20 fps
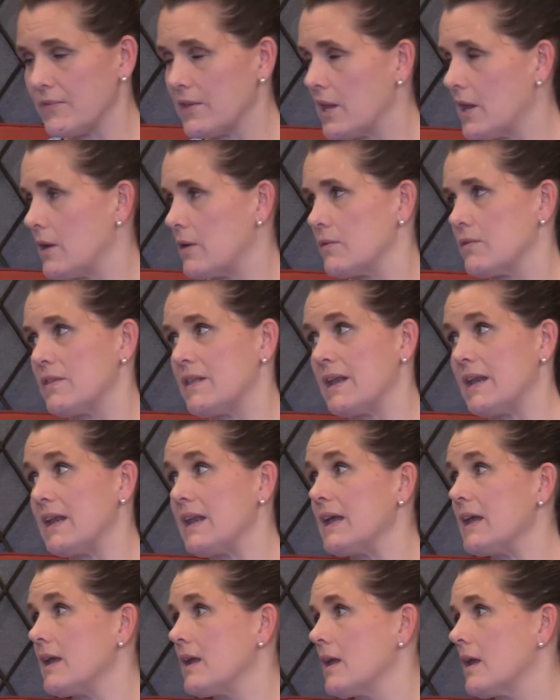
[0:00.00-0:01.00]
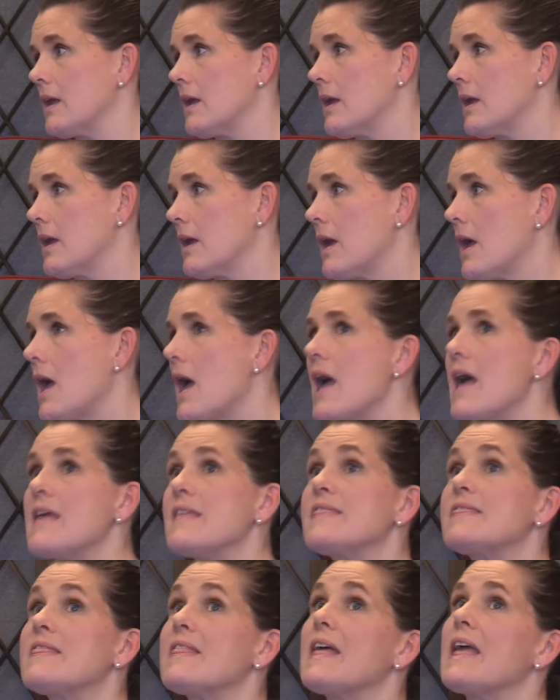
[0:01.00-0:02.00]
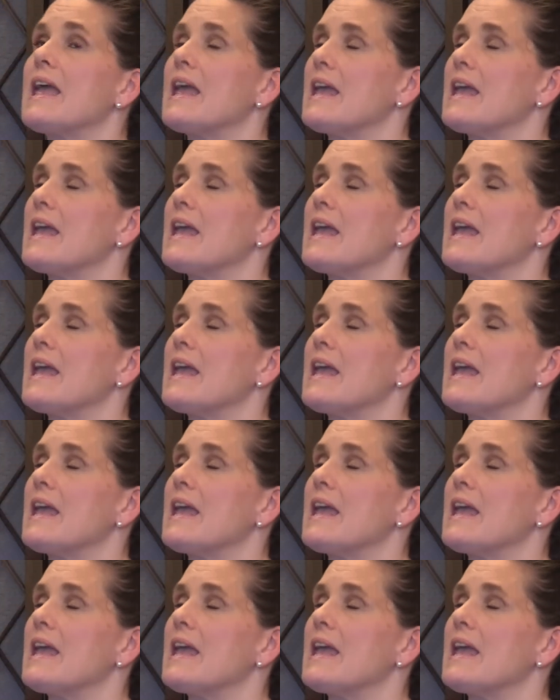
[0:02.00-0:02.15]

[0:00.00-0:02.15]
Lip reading: How'd they fix him, though, Rachel?